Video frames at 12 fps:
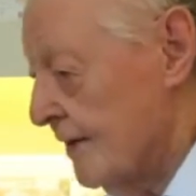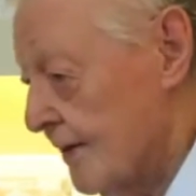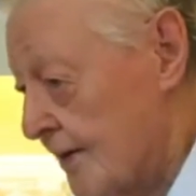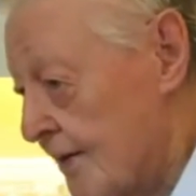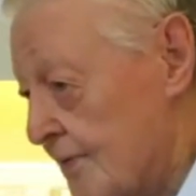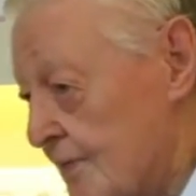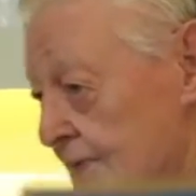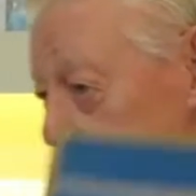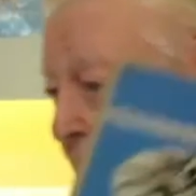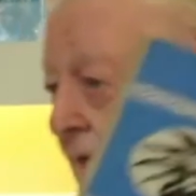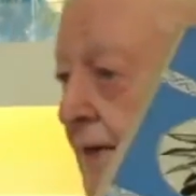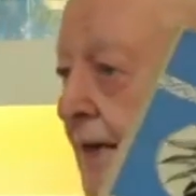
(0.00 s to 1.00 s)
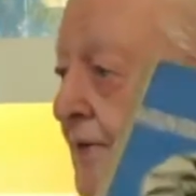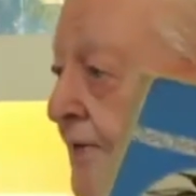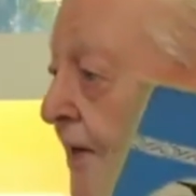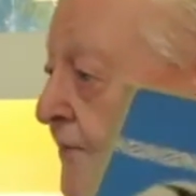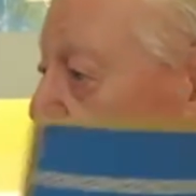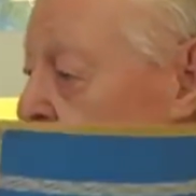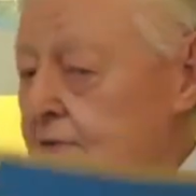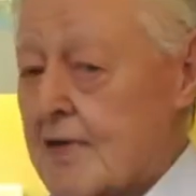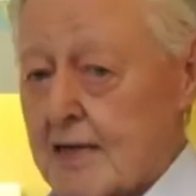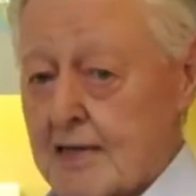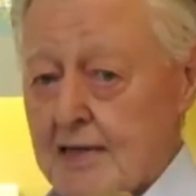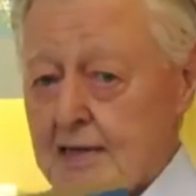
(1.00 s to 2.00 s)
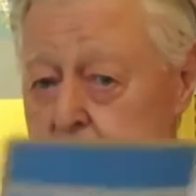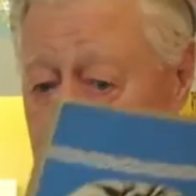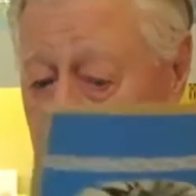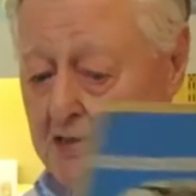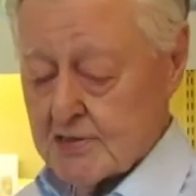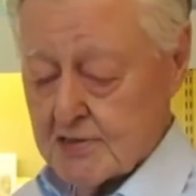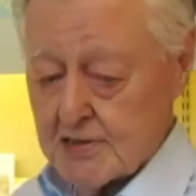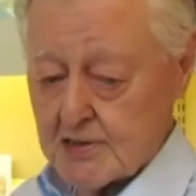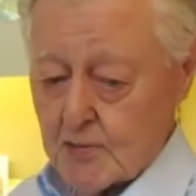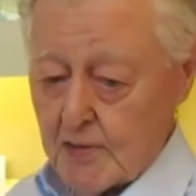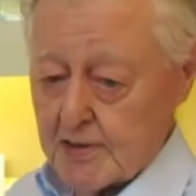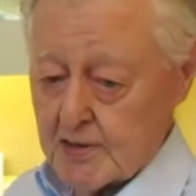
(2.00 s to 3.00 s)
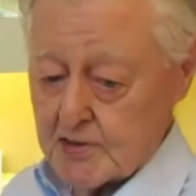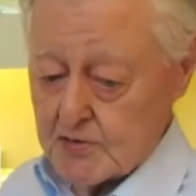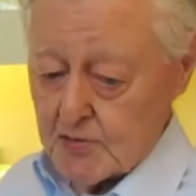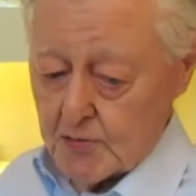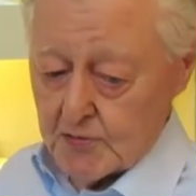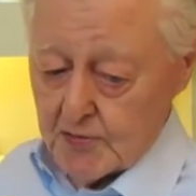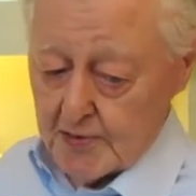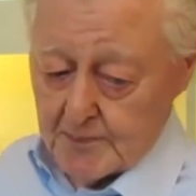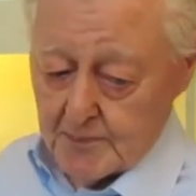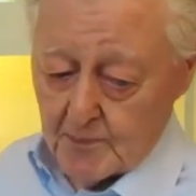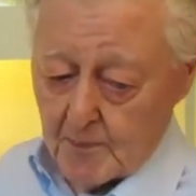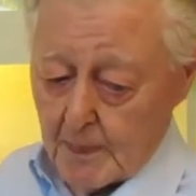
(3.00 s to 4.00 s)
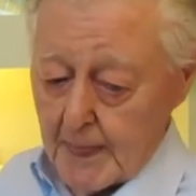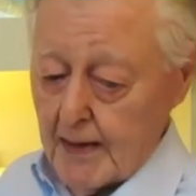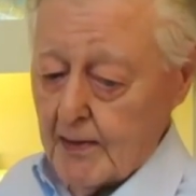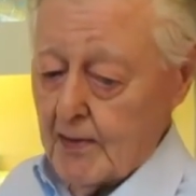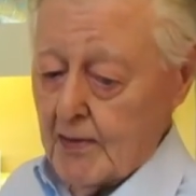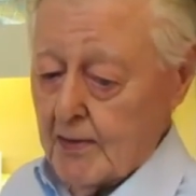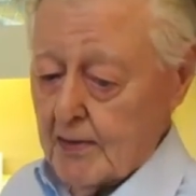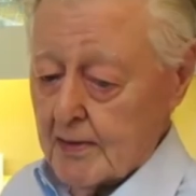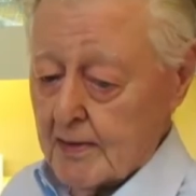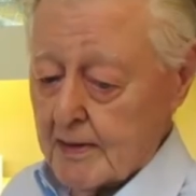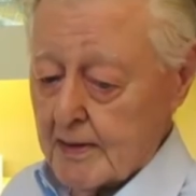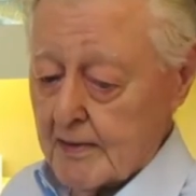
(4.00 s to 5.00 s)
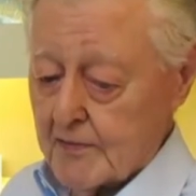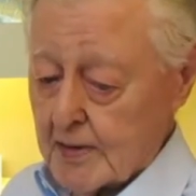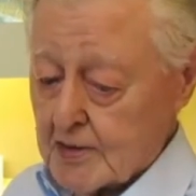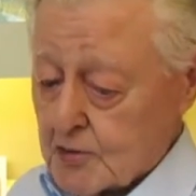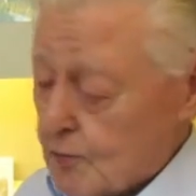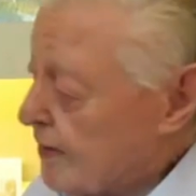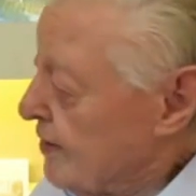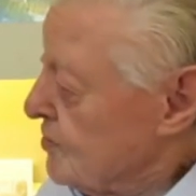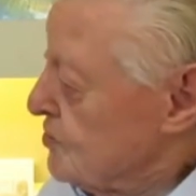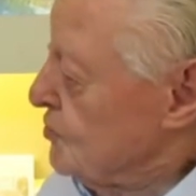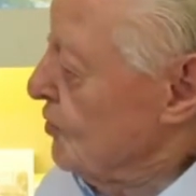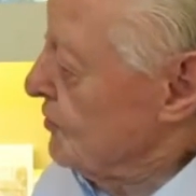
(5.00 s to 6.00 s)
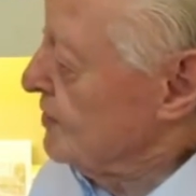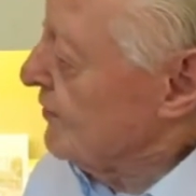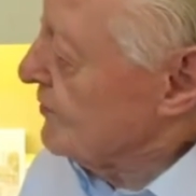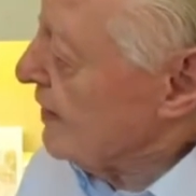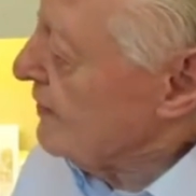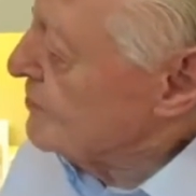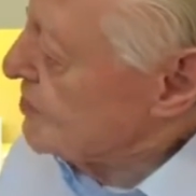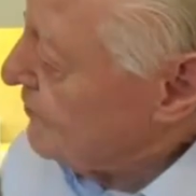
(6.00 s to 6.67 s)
And I think that, in a sense, is quite extraordinary. I think it's quite extraordinary that I've